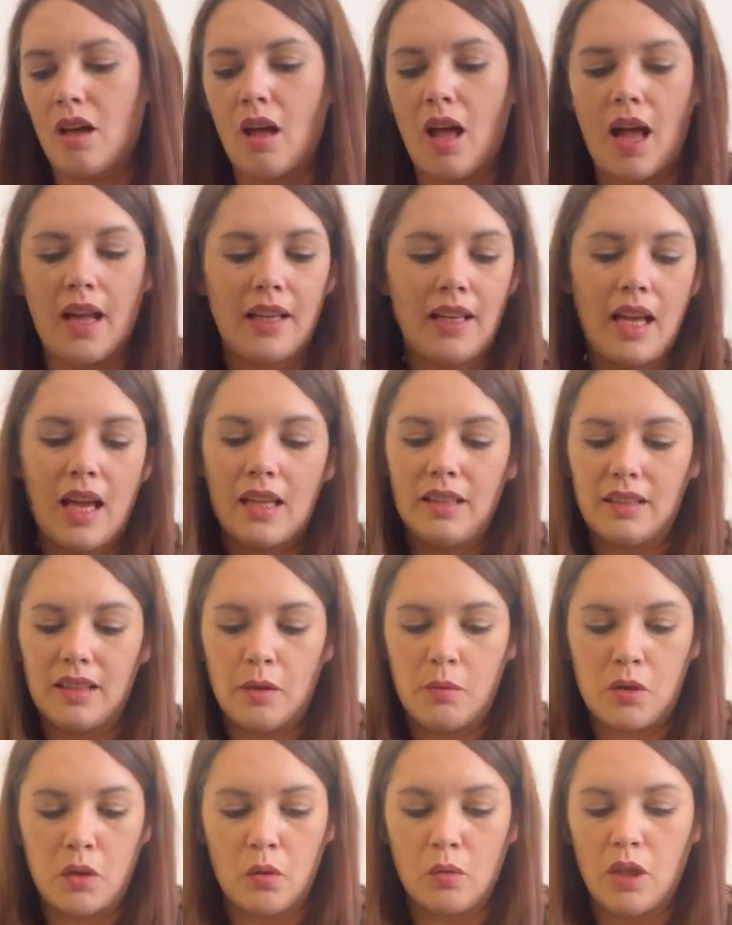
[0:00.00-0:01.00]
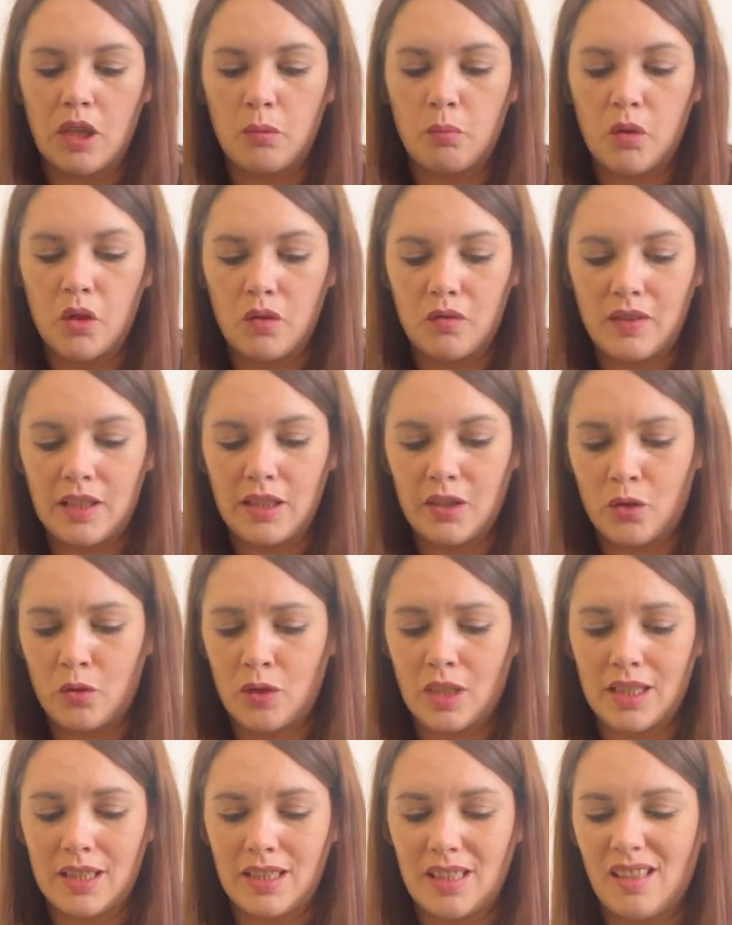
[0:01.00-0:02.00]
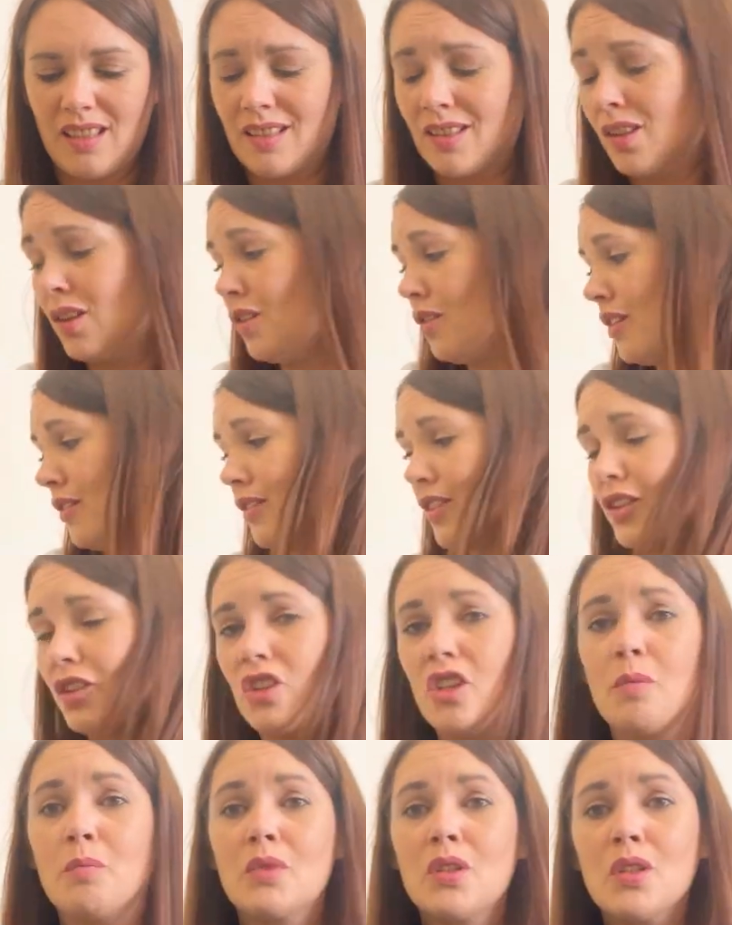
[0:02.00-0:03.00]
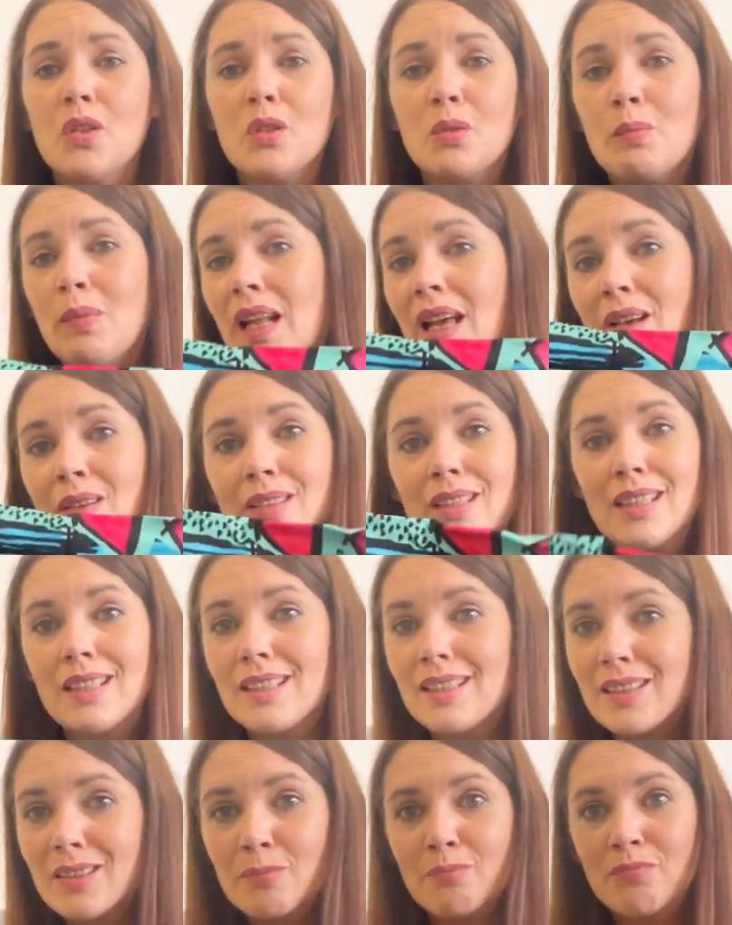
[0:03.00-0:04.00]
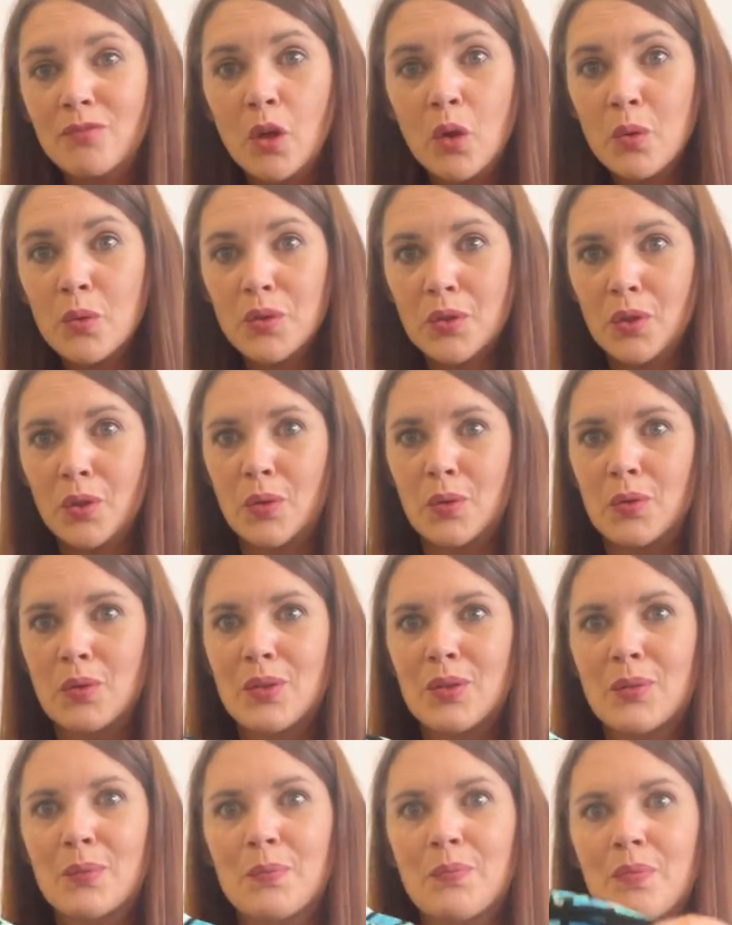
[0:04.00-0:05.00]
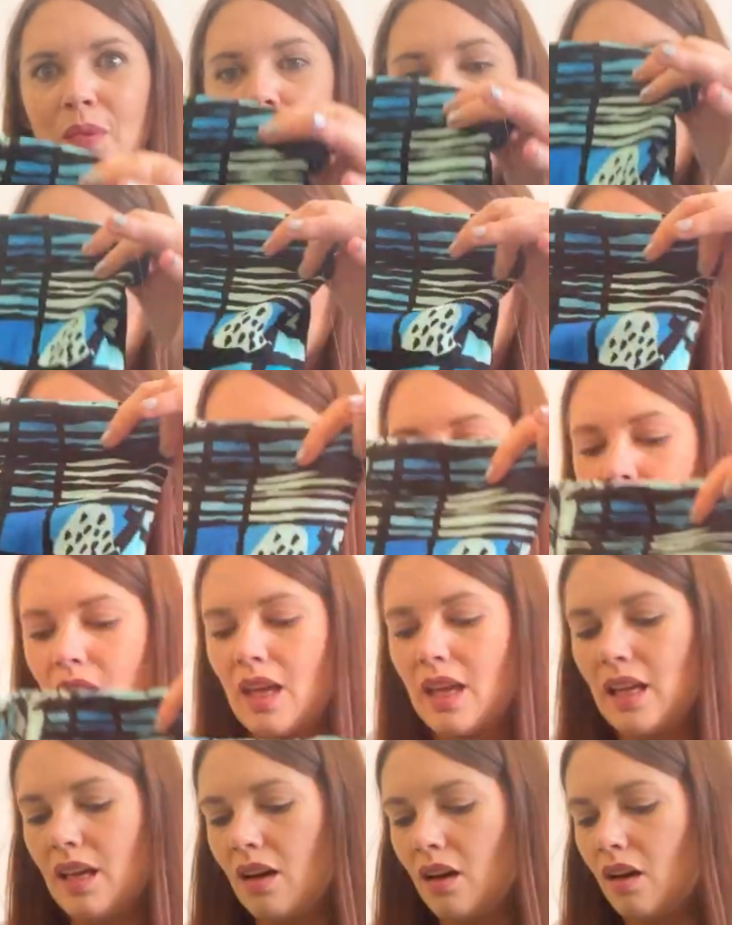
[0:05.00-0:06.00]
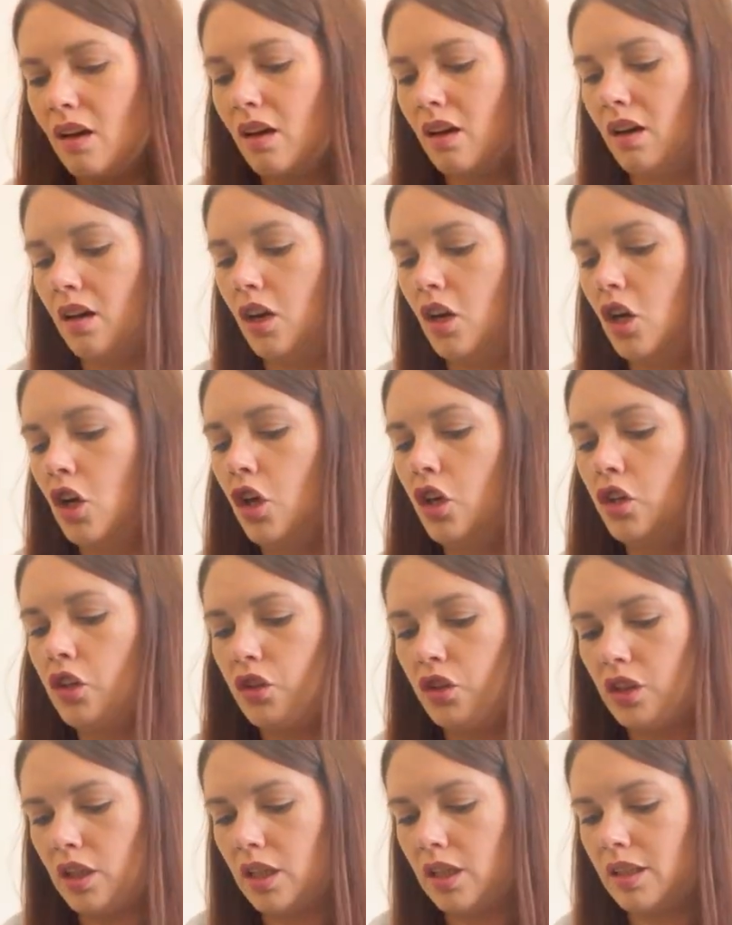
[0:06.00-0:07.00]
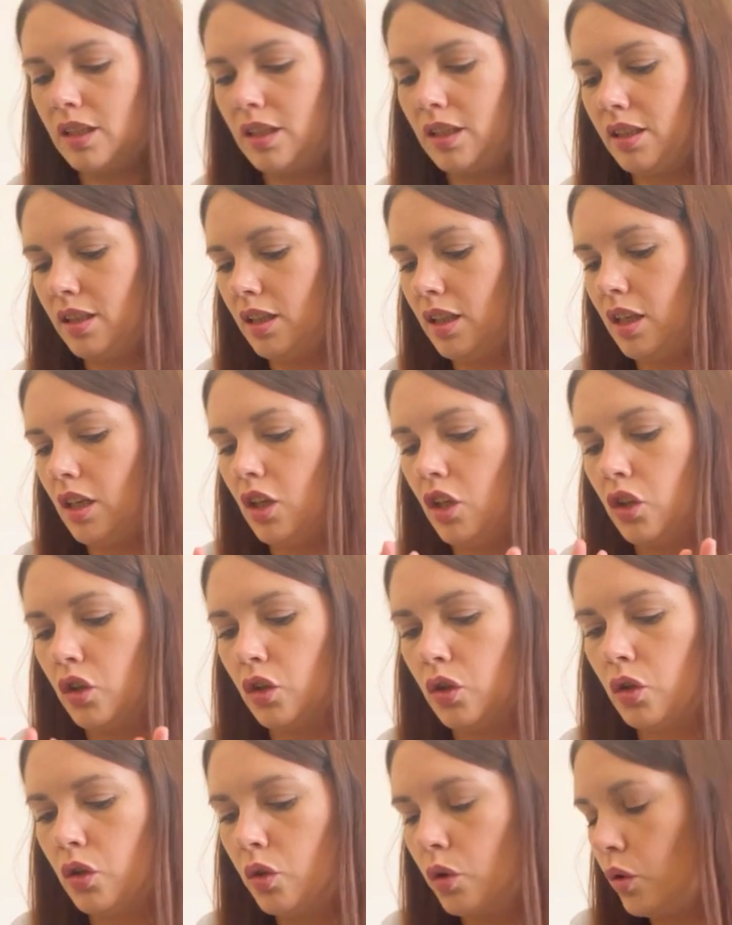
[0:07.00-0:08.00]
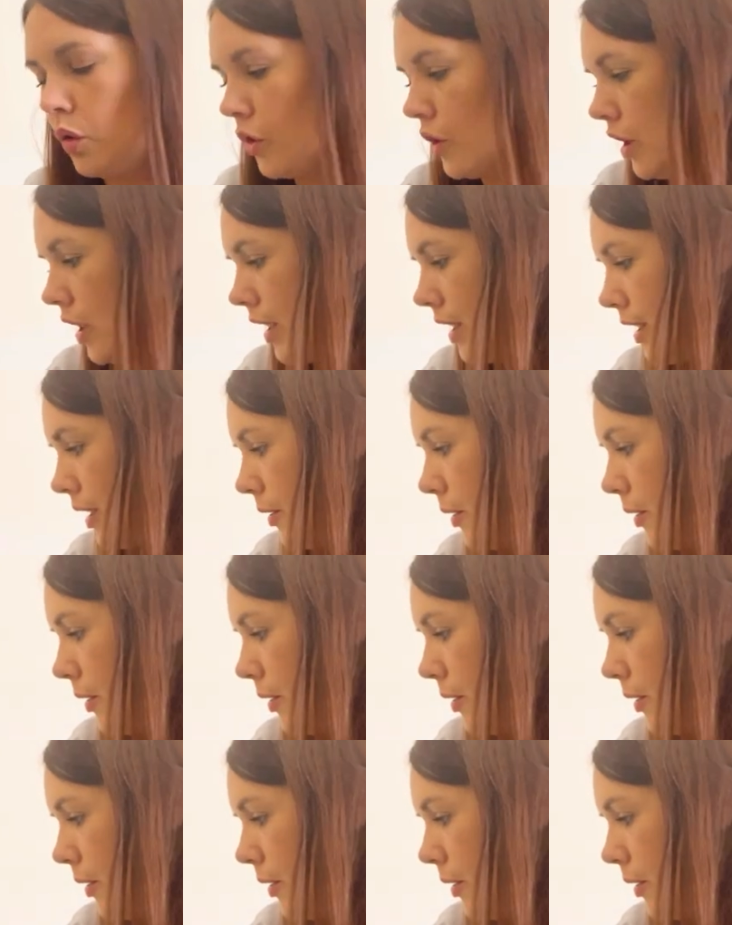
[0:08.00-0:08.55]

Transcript: Again, they would all work beautifully as dresses, or even as jumpsuits, blouses, all sorts. So they are just gorgeous.